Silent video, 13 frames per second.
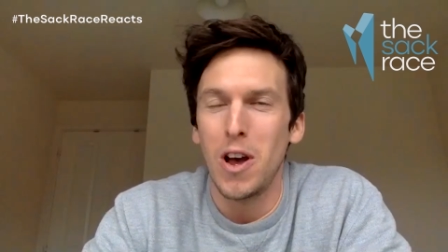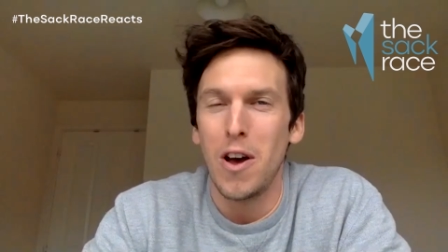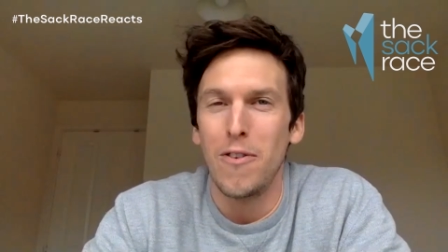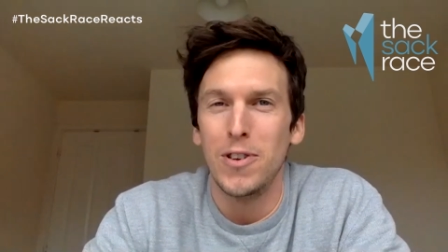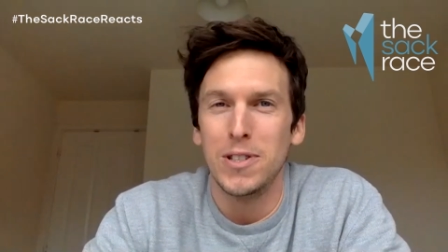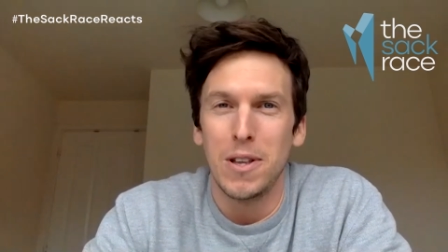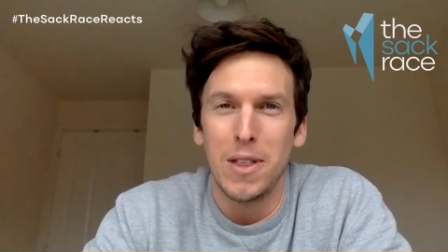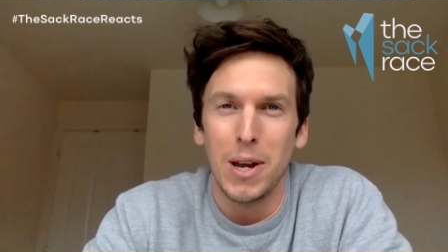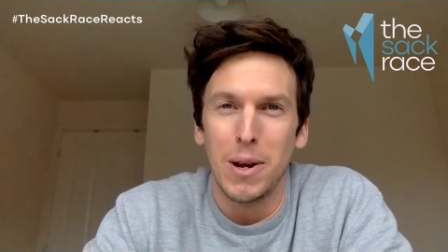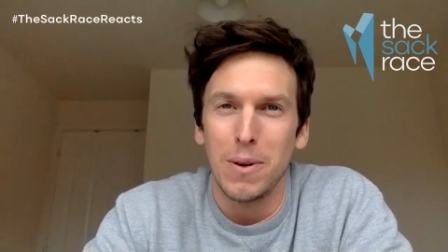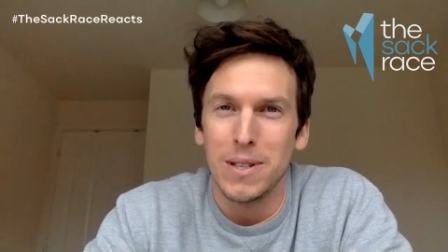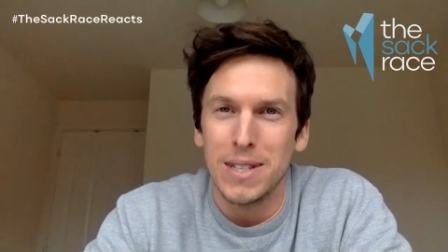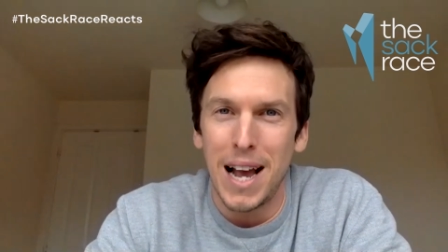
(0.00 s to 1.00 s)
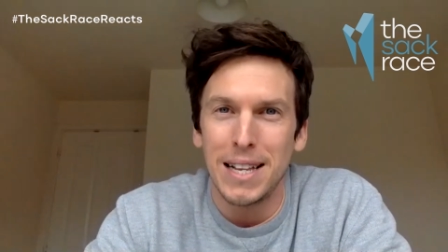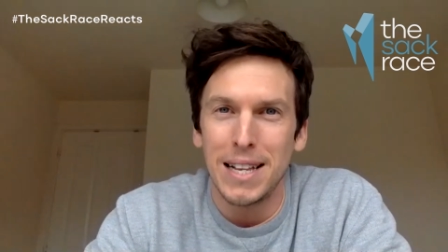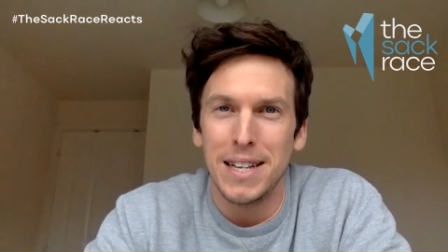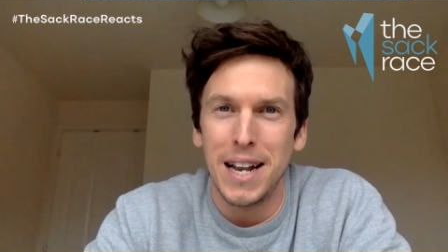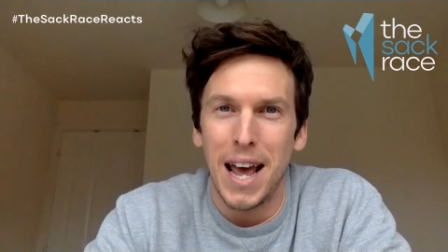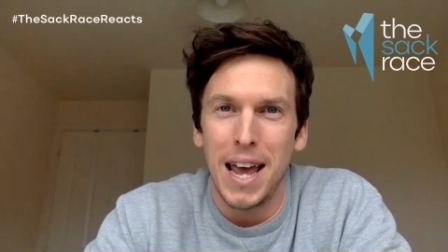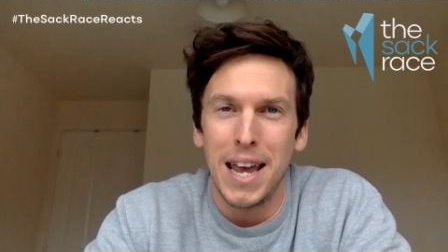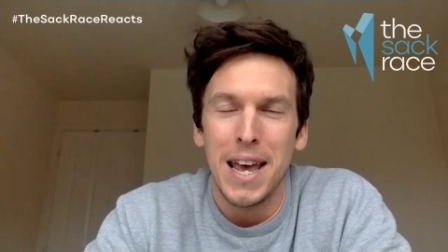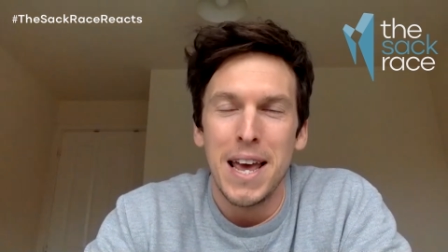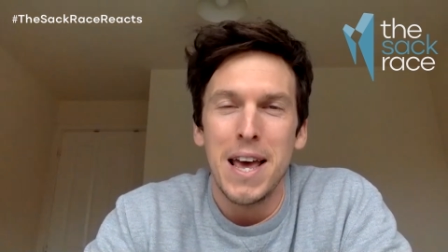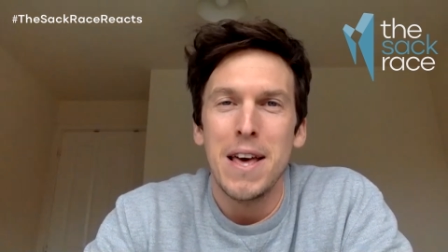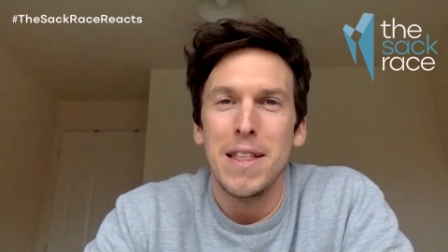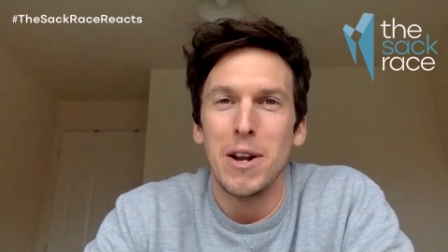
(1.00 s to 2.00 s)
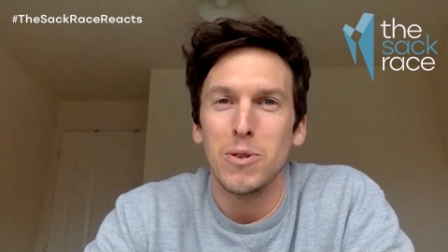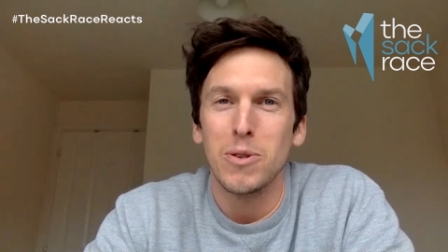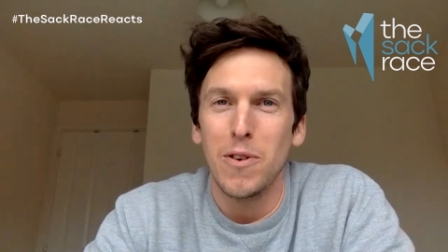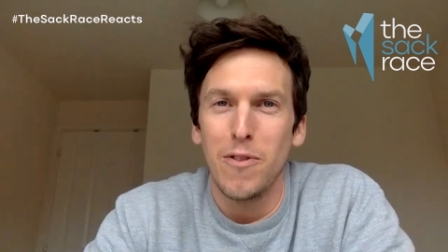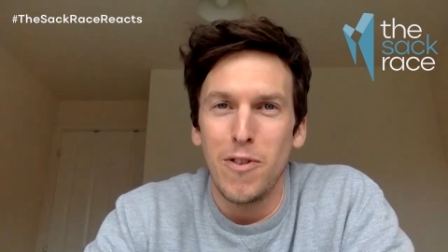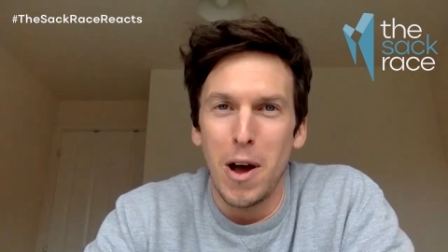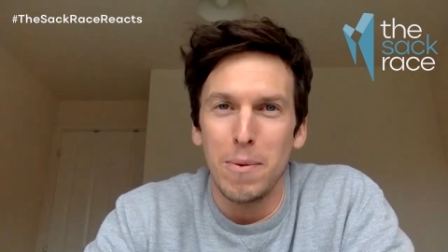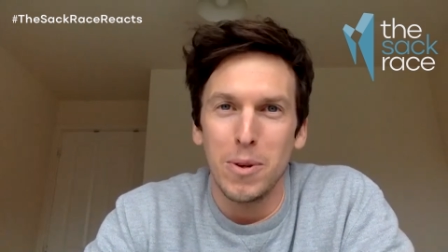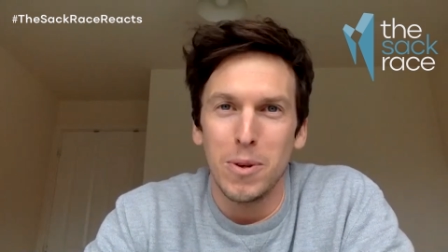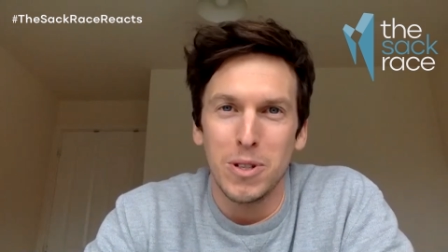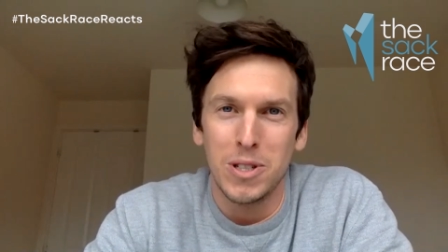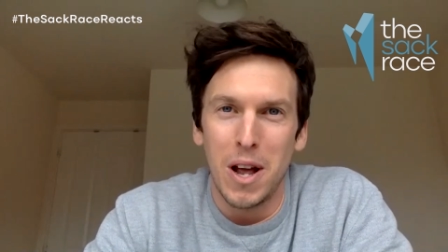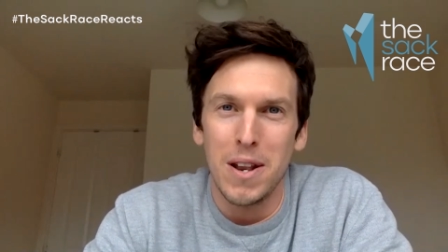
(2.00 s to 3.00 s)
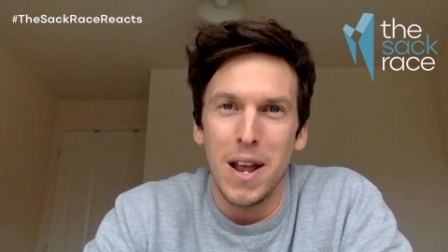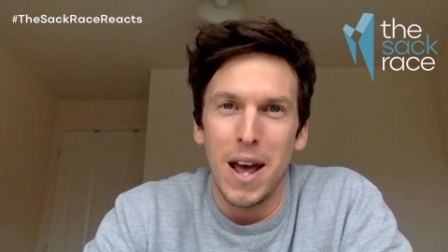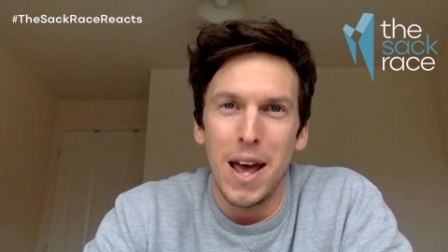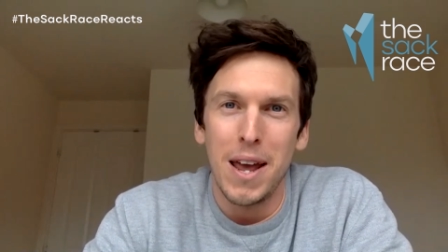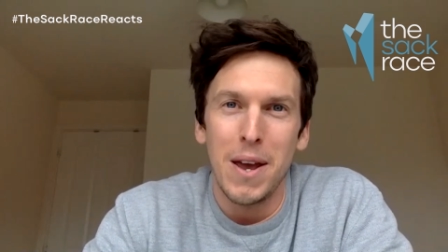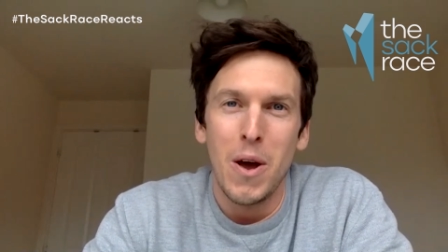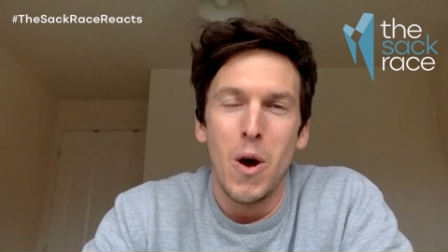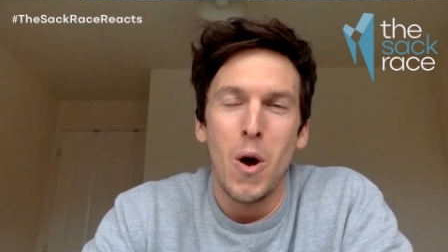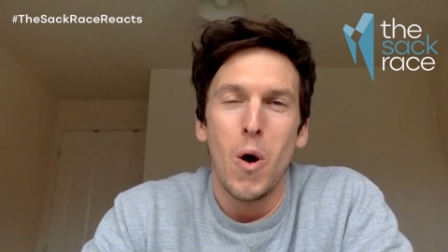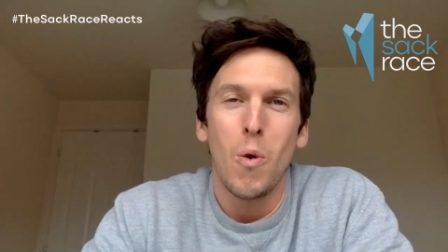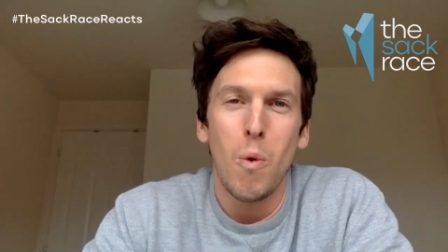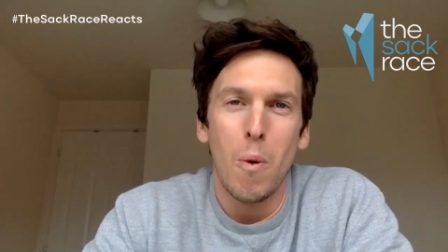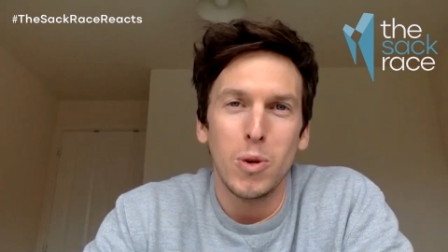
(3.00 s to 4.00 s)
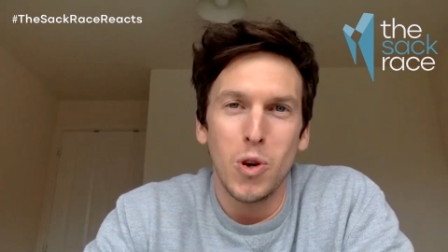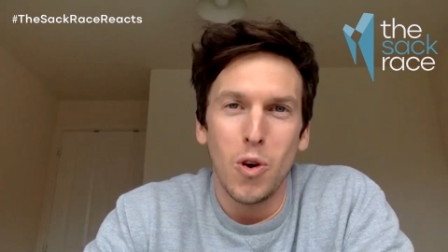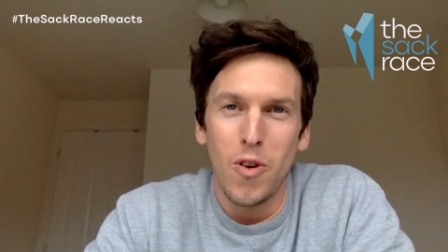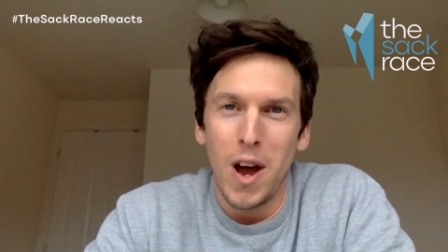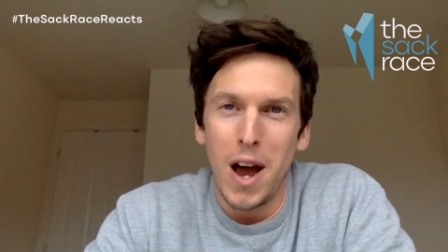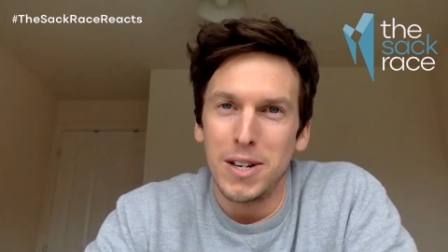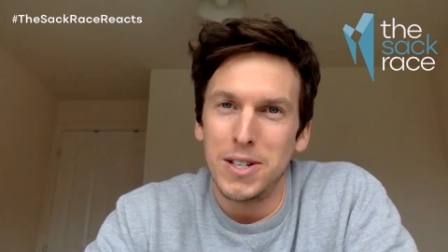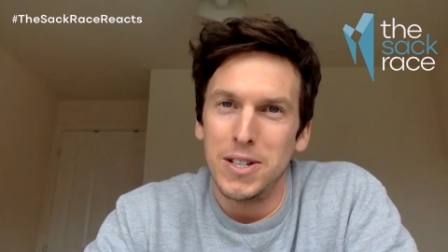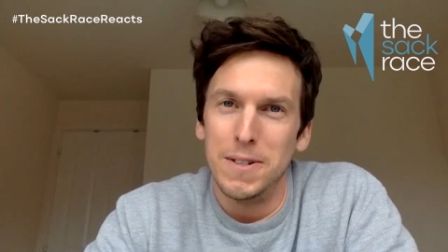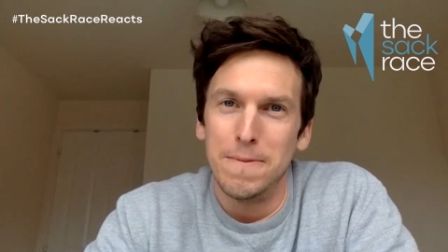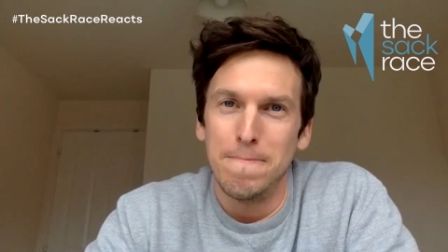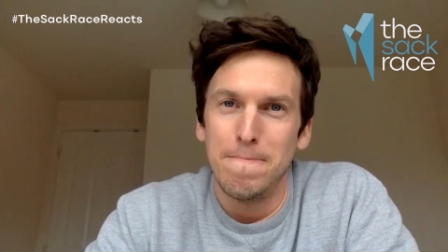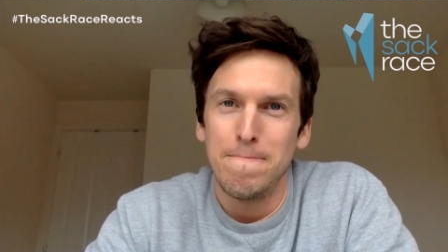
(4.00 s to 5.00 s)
surfaced, I think, on Saturday, and it was confirmed on Sunday. What was your reaction?